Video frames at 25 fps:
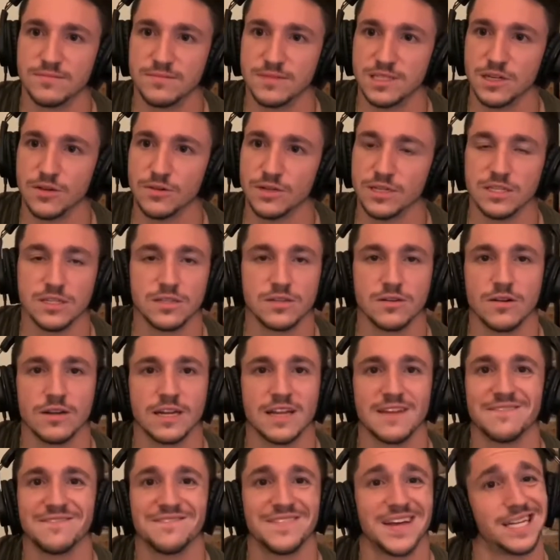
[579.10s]
Tony
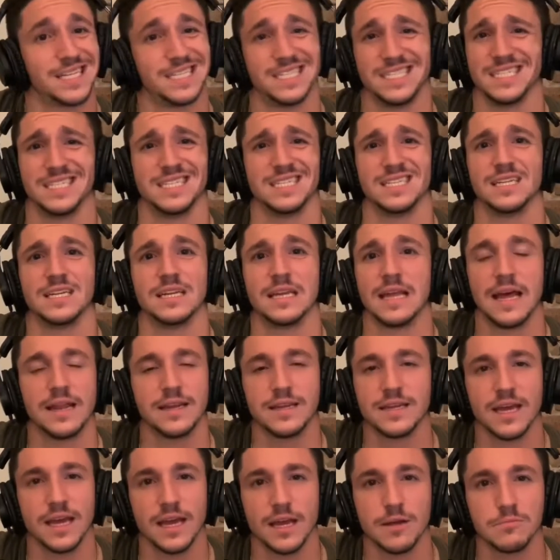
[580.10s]
Stark invented in
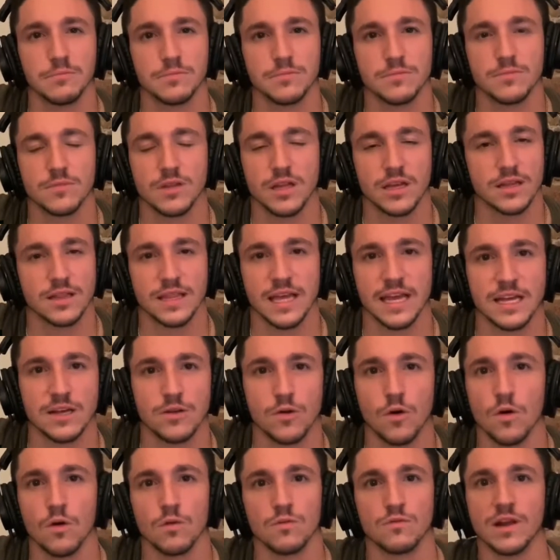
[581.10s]
Endgame. Like they
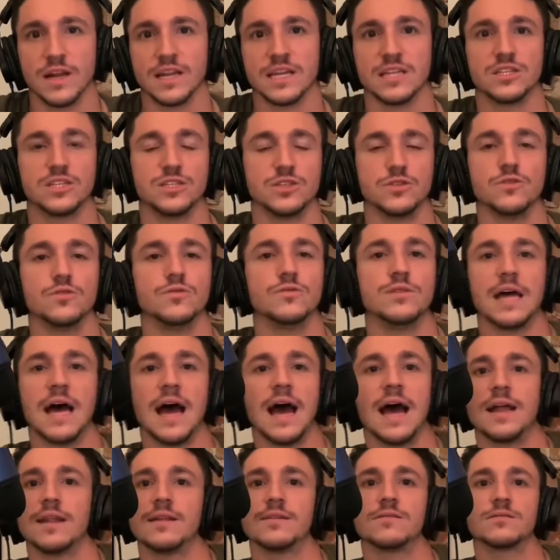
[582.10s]
already do
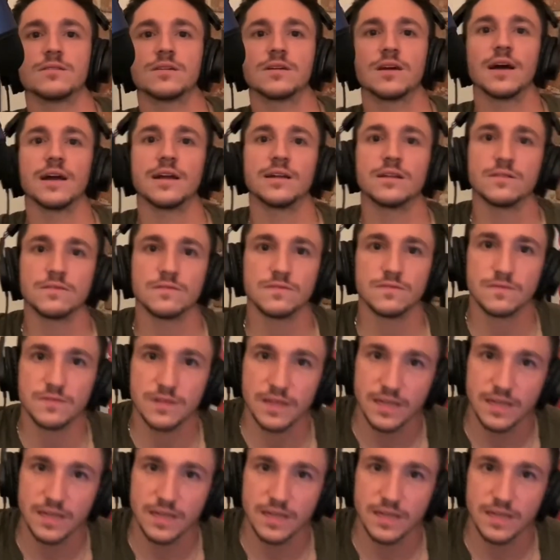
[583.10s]
that kind of.